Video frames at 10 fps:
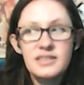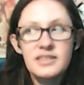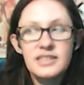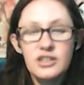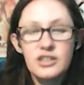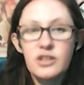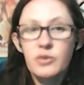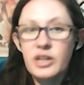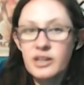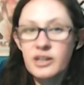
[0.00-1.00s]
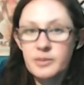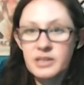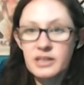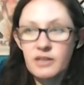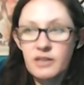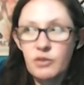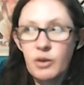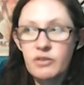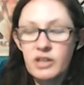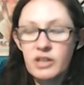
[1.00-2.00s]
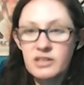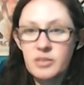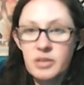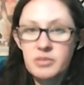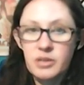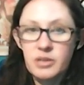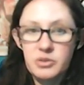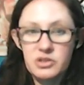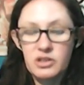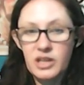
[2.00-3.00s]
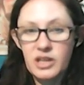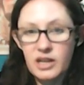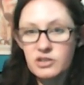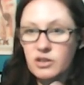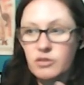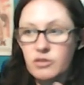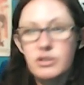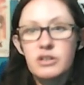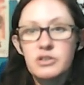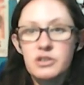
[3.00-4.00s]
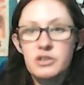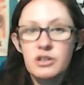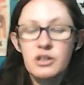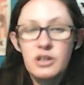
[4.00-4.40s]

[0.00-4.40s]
Still love Weekend Update. If you ever like, sometimes I will still like catch it on real. Oh, or... Colin